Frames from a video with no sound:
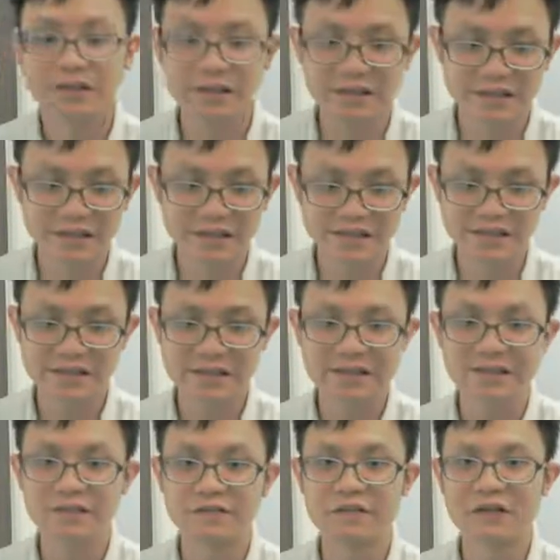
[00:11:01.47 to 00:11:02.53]
a distinct
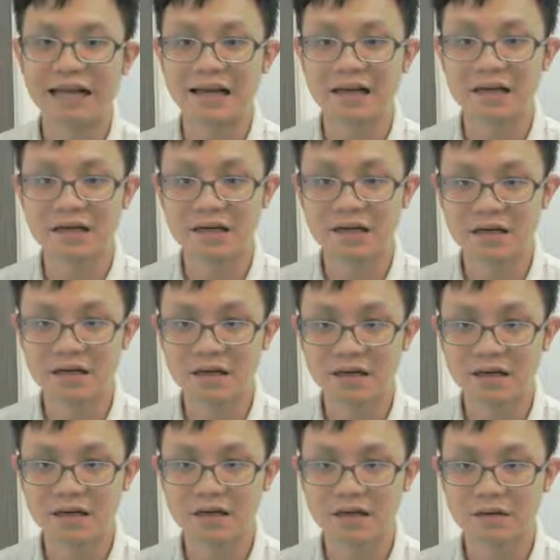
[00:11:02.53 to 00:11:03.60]
different, like
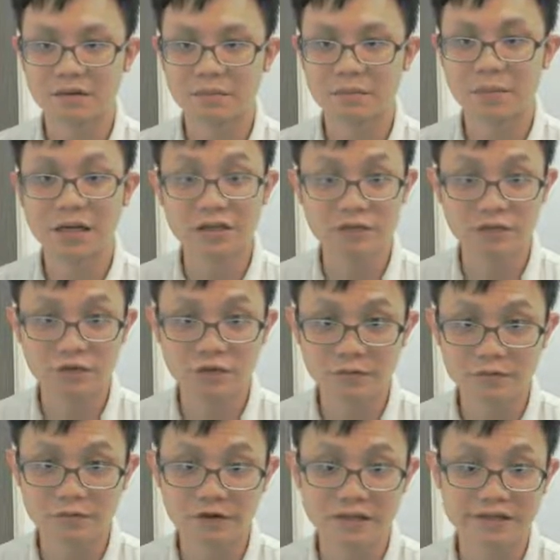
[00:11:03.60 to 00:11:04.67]
a blood
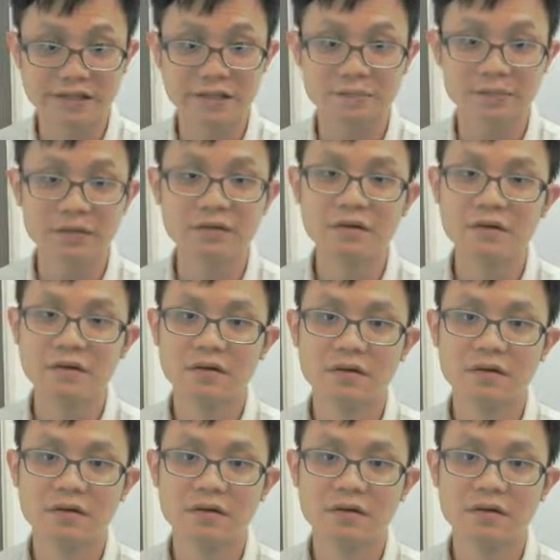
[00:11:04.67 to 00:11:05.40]
group, for example,